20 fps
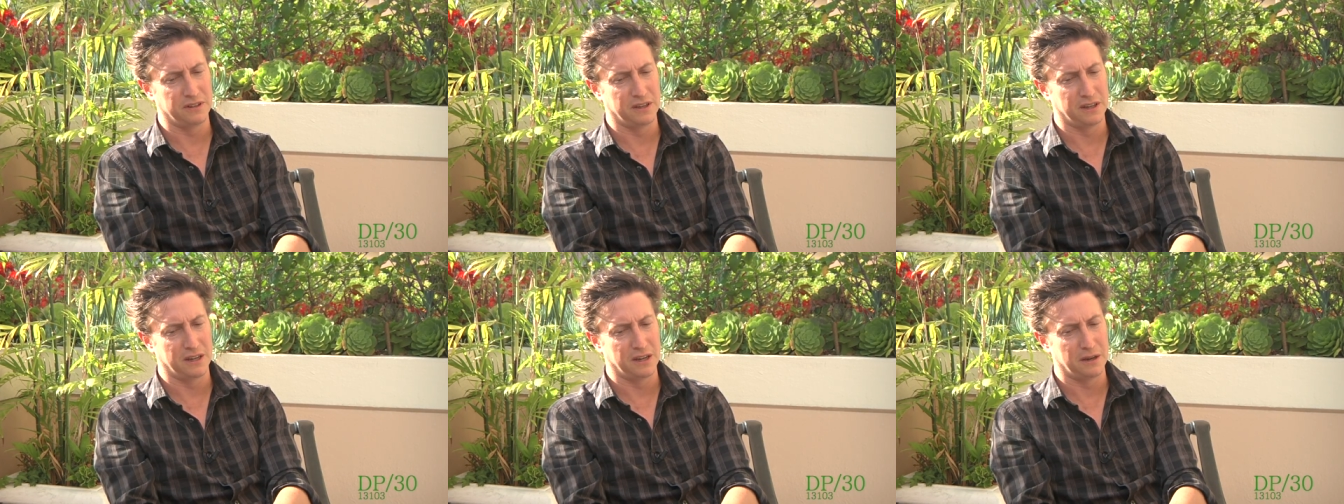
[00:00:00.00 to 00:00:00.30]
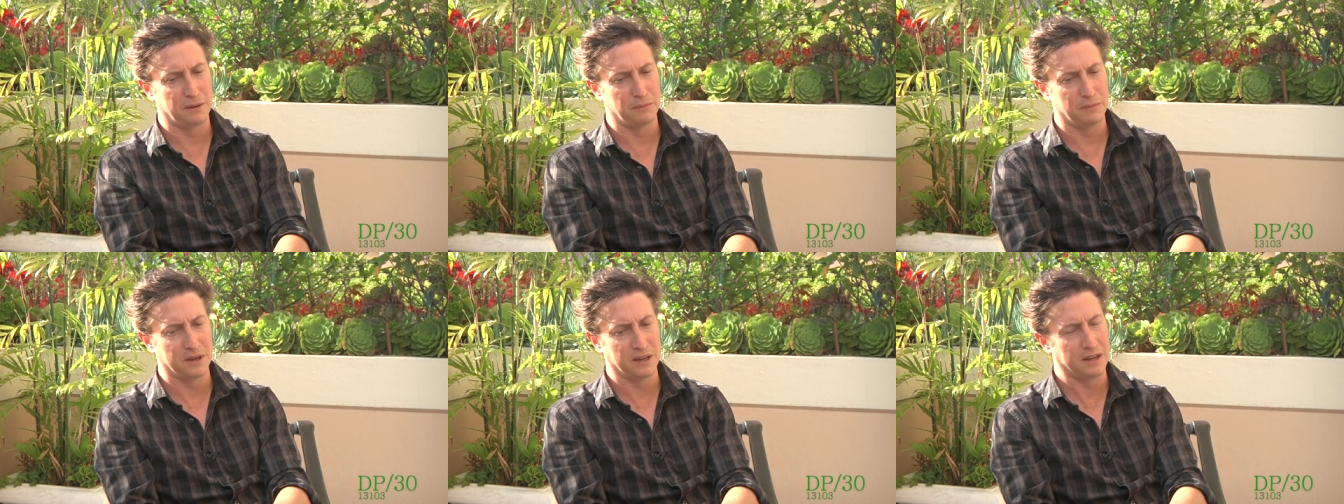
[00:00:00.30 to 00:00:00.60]

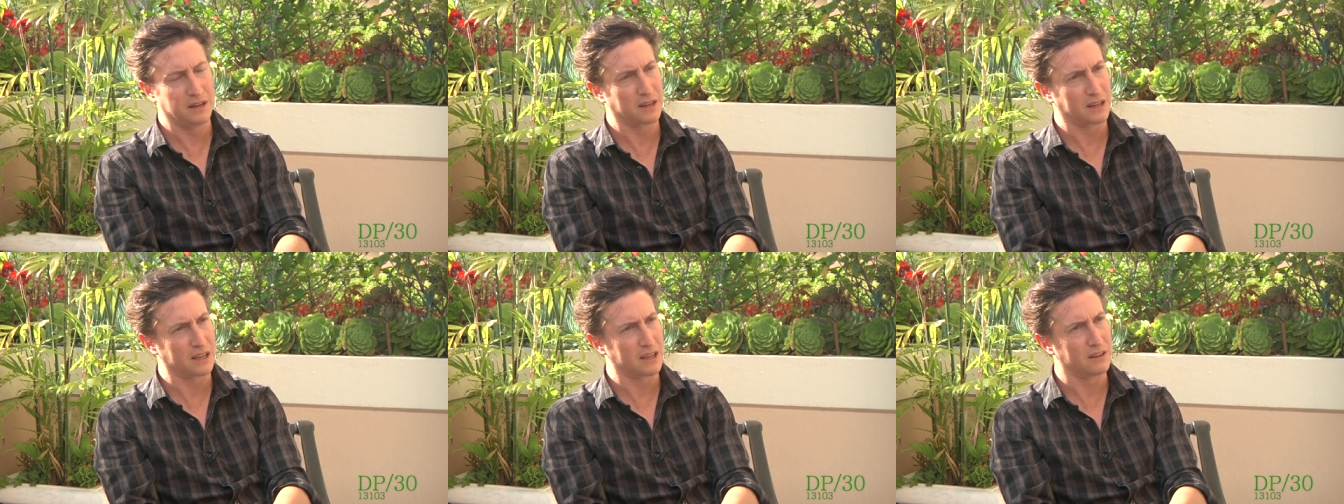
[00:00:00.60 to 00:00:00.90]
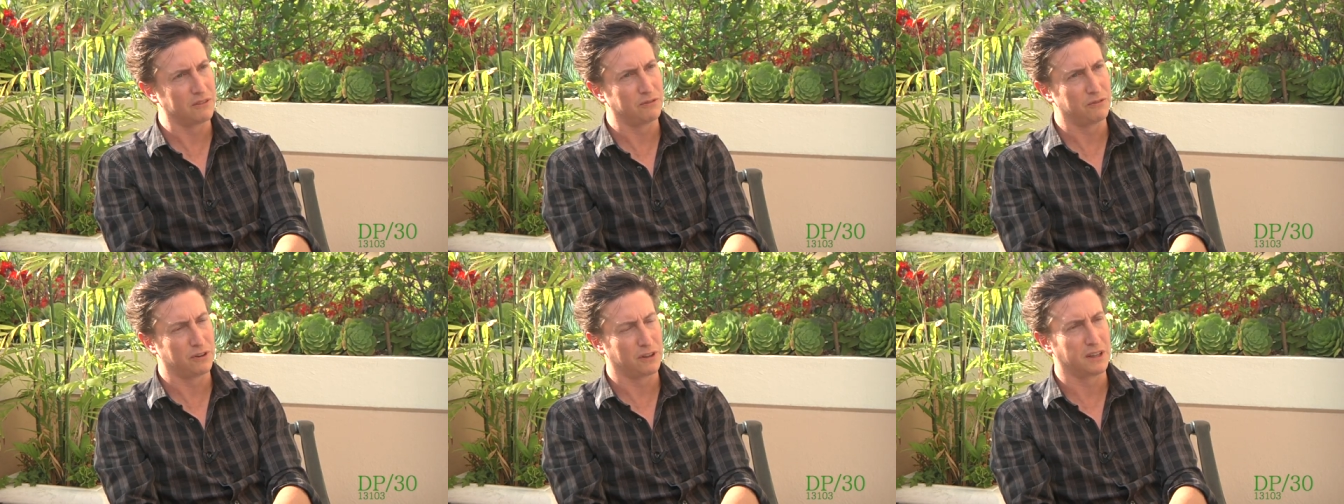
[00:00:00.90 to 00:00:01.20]
Um, and
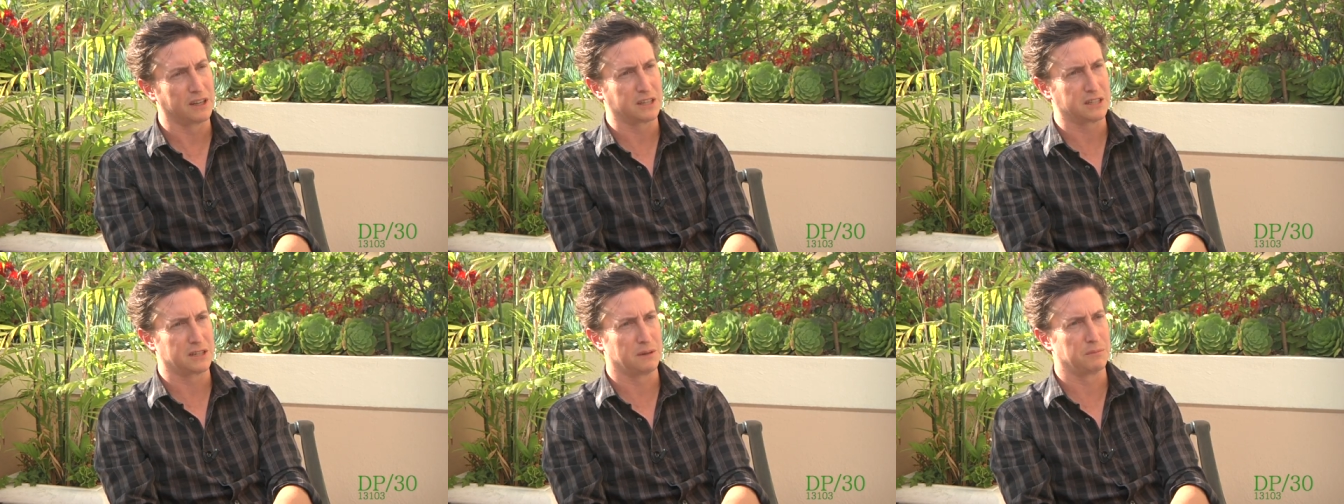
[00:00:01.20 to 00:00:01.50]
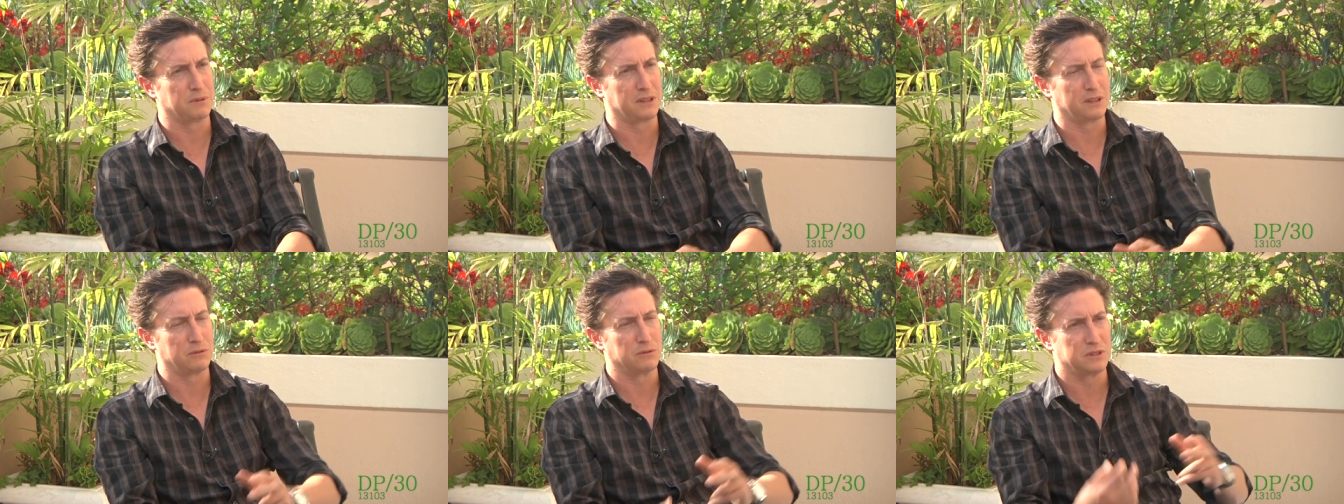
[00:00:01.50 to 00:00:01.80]
again, felt like
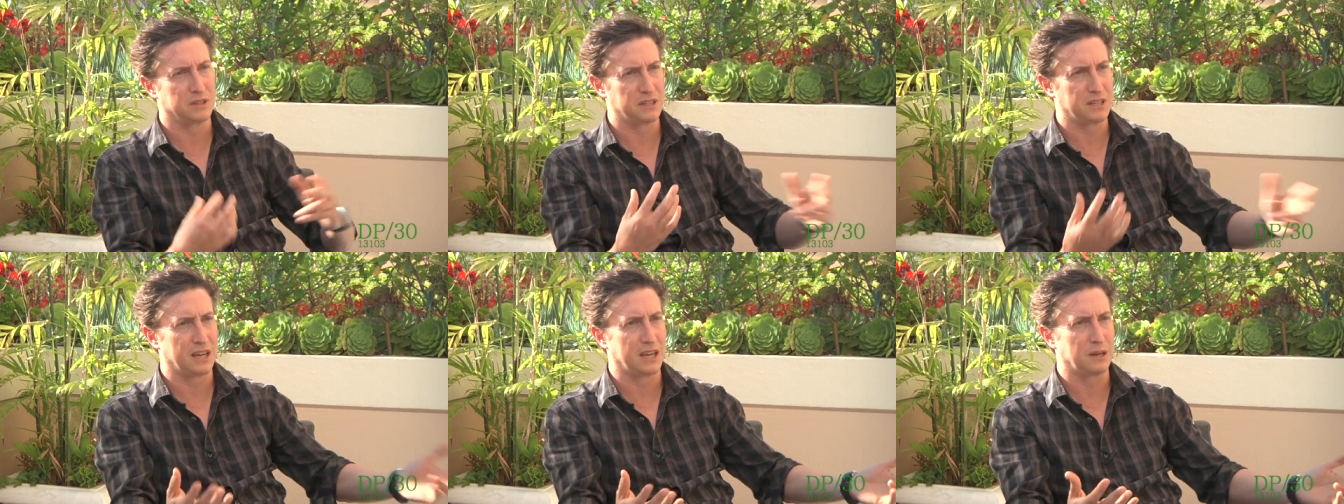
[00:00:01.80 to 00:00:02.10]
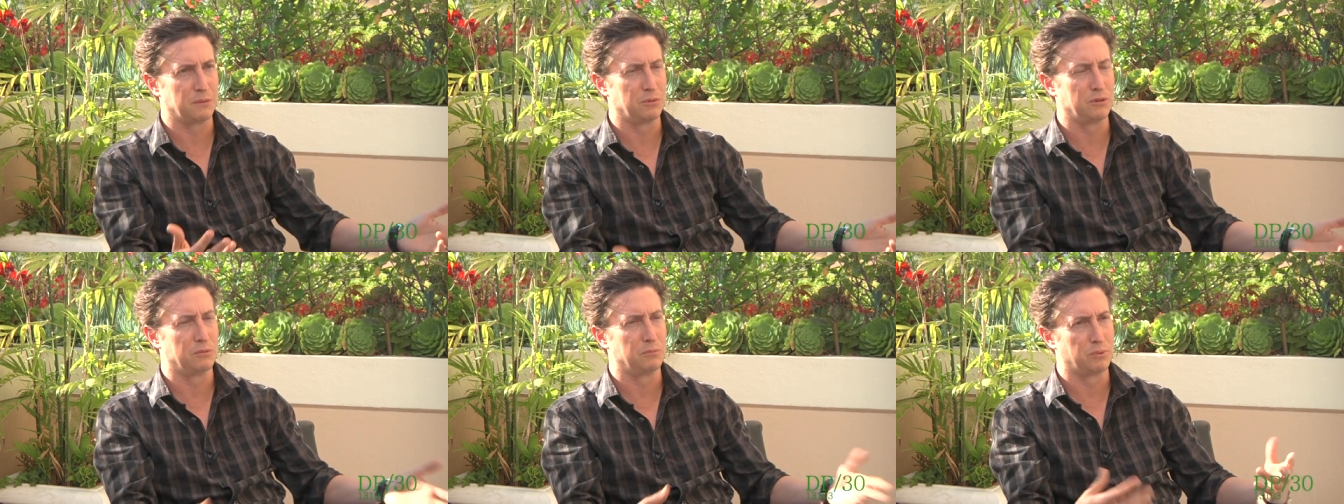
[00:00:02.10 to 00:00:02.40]
something that was
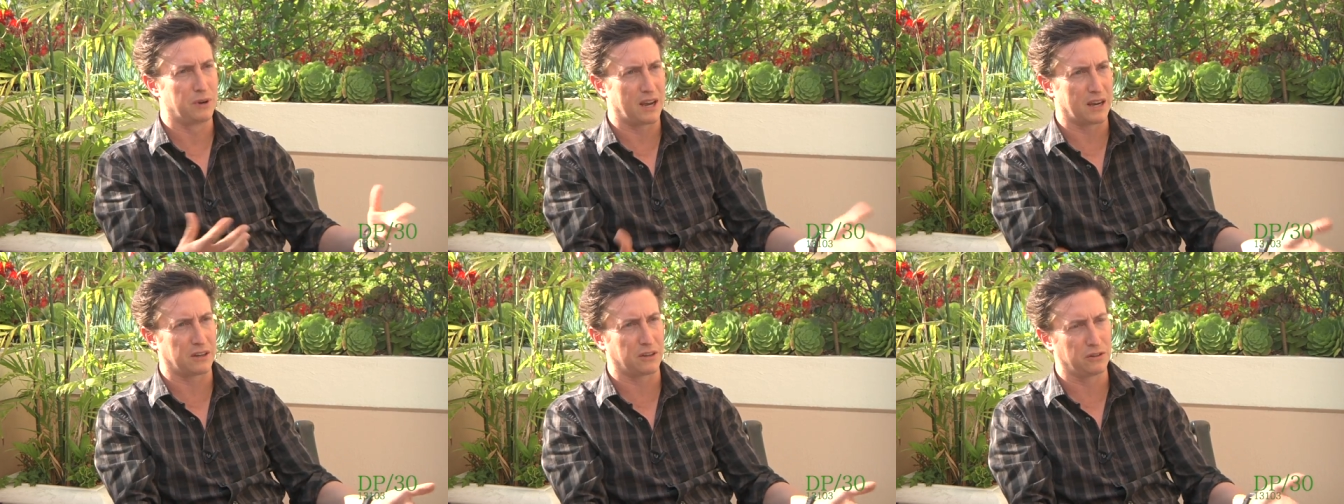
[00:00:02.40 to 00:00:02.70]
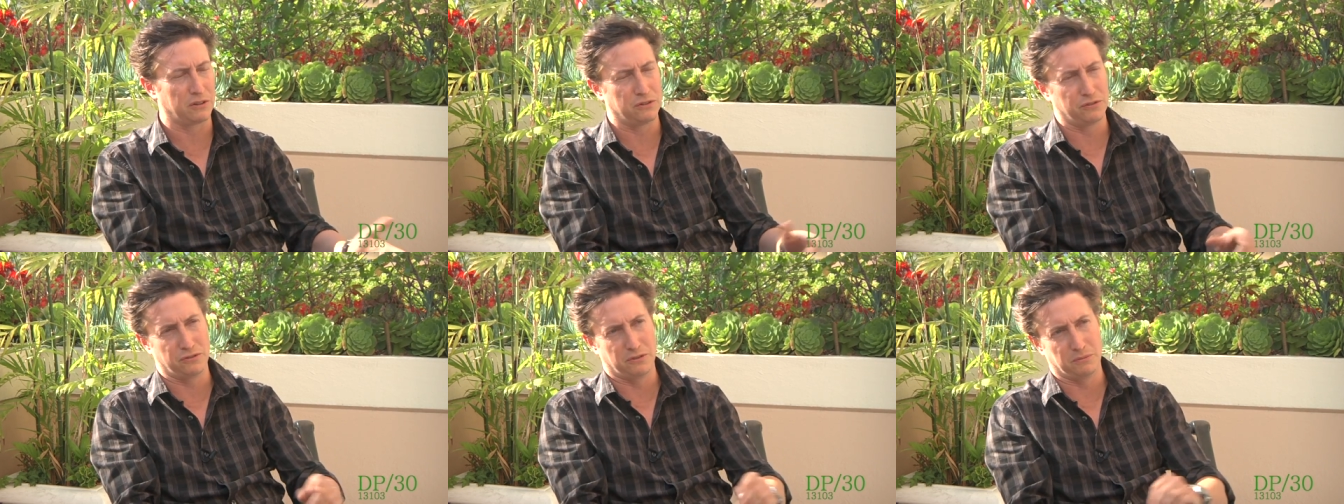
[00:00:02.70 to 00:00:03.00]
attainable,
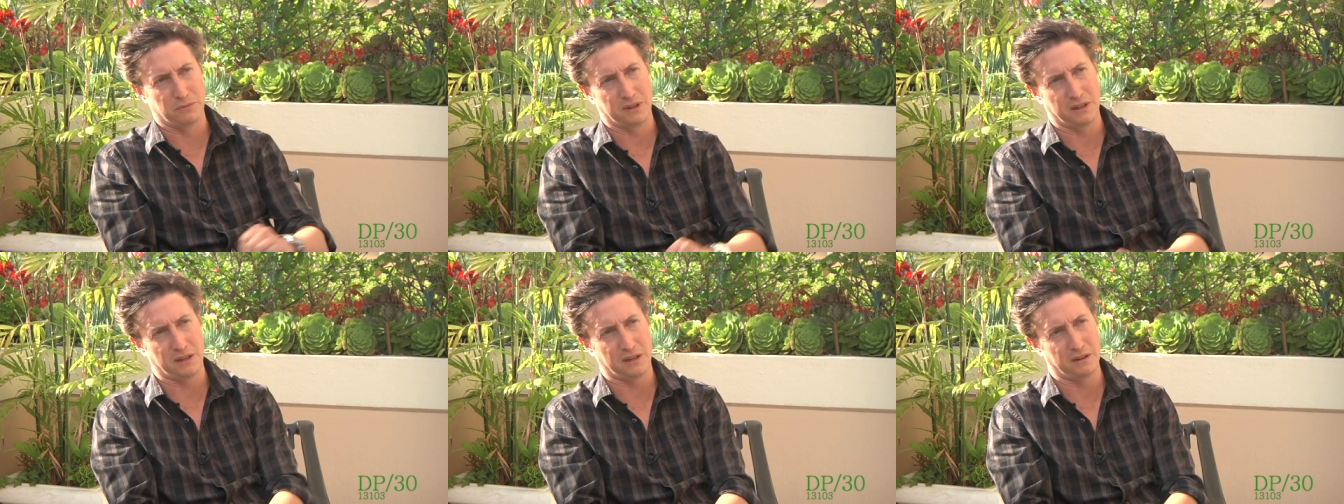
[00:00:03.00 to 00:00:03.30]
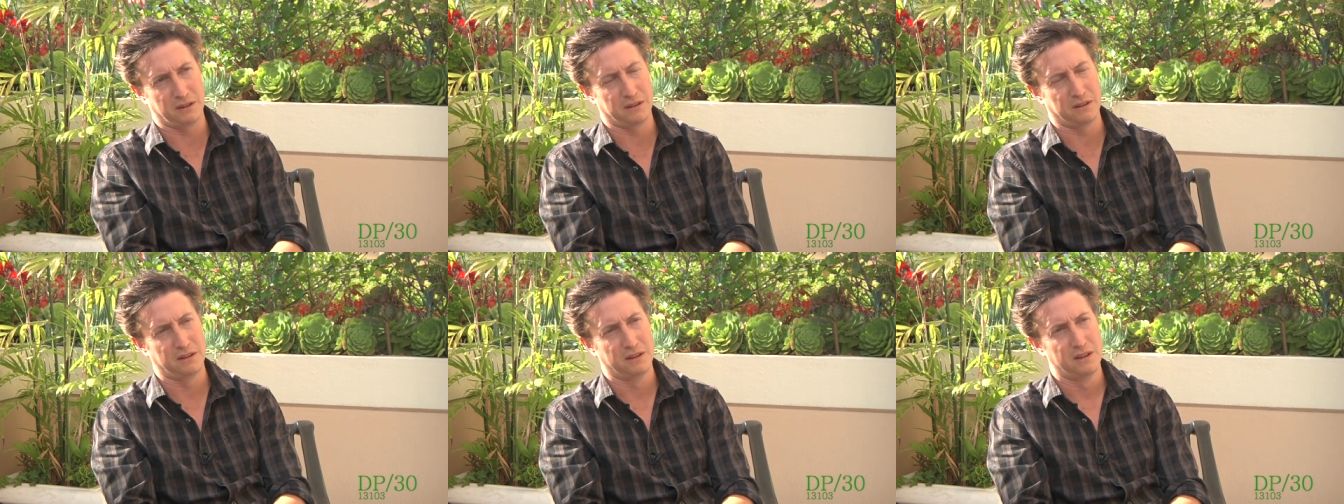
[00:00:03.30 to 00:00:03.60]
practical for me
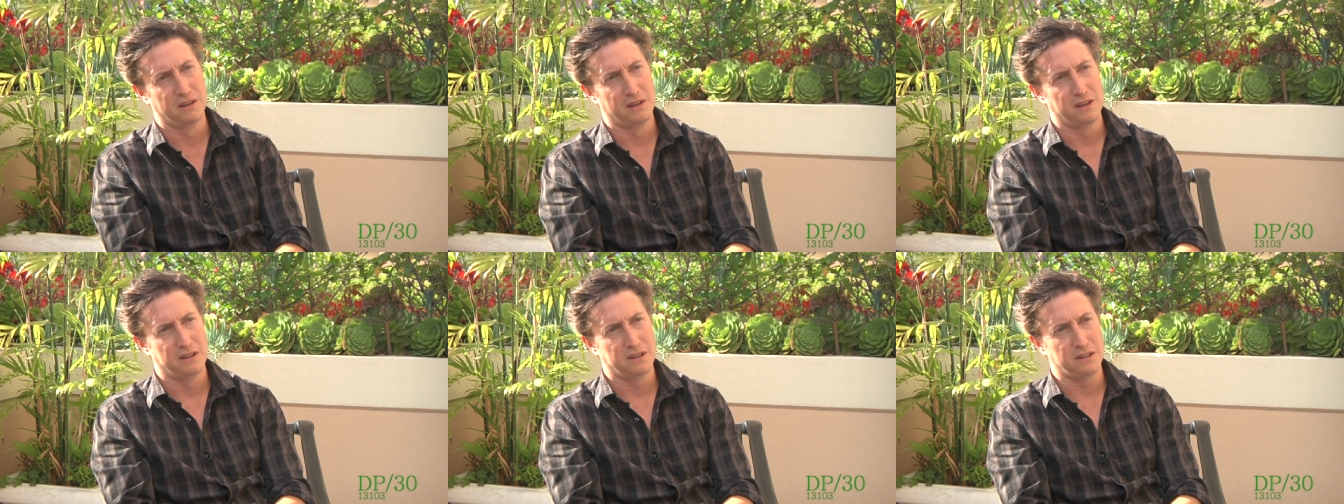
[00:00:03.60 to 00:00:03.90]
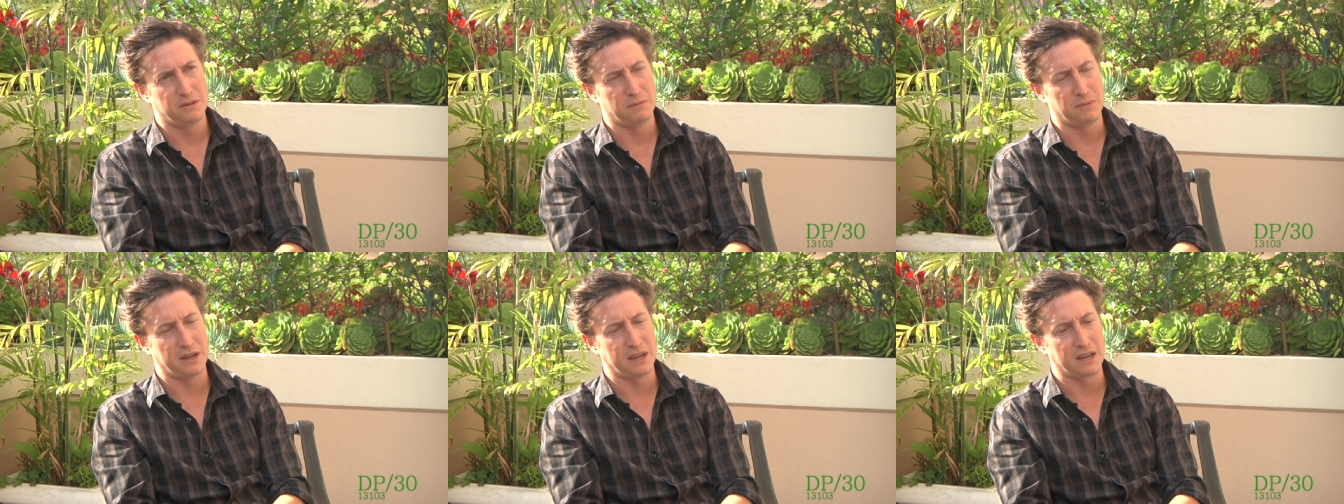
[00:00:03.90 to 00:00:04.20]
to,
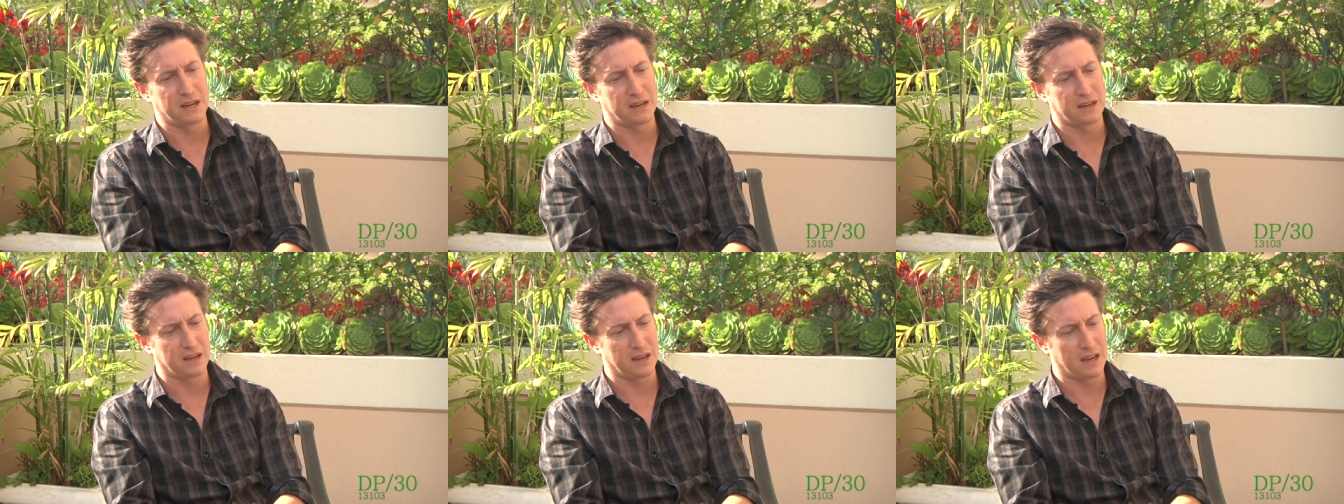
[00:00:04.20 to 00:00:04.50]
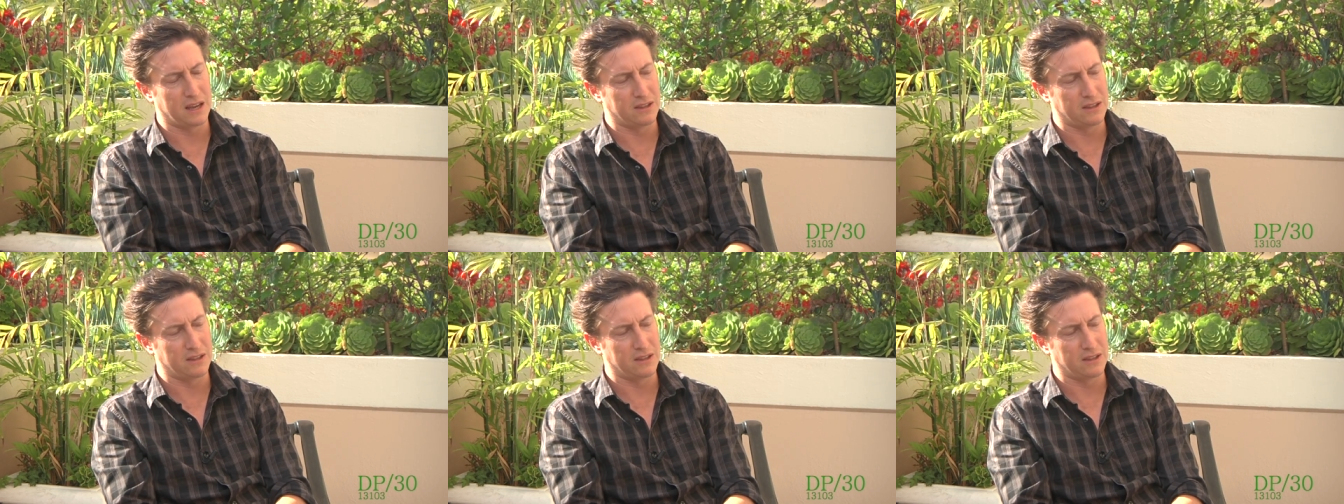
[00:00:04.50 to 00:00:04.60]
to make.